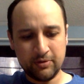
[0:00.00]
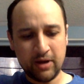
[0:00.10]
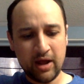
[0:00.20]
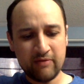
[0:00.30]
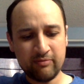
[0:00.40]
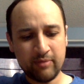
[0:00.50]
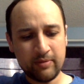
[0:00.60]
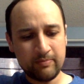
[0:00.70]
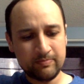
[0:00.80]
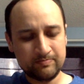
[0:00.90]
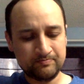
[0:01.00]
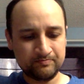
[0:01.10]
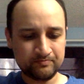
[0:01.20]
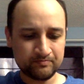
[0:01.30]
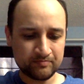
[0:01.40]
knife, but
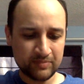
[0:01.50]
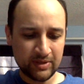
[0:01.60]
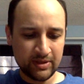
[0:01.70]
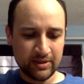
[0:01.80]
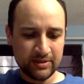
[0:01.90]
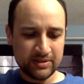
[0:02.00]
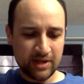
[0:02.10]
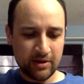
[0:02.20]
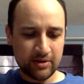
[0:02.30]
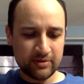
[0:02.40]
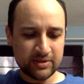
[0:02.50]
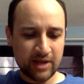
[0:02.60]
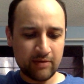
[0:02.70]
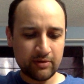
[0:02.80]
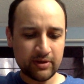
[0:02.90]
see how good this
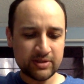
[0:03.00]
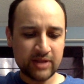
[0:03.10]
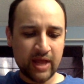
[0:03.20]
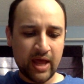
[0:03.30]
guy really is.